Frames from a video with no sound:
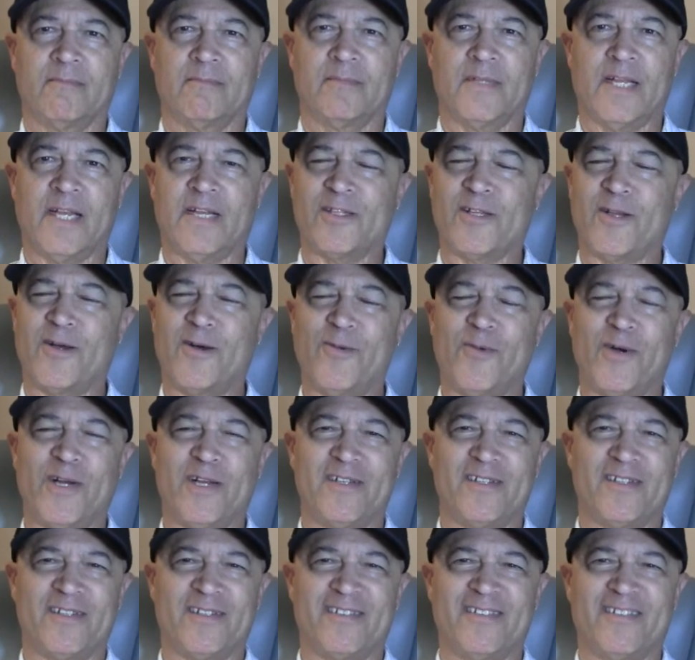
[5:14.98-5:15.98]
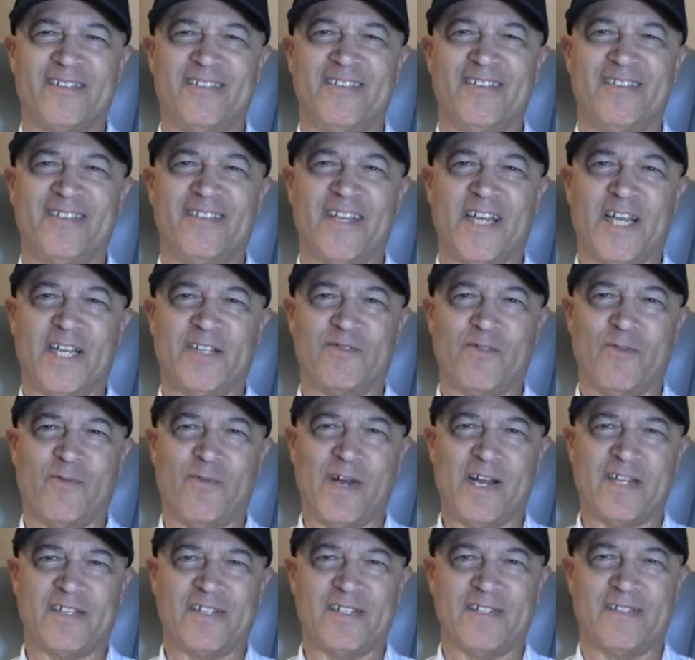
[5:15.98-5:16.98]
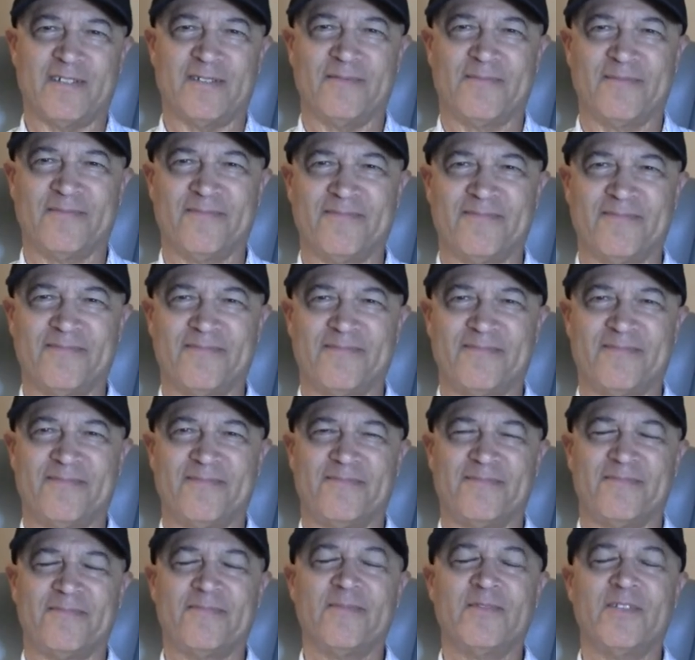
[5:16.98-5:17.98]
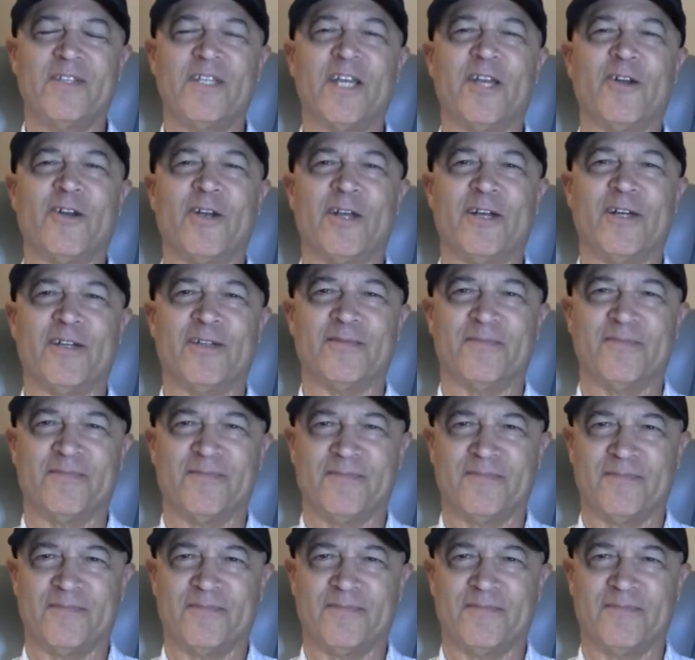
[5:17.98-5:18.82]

As always, thanks for watching. Carry on.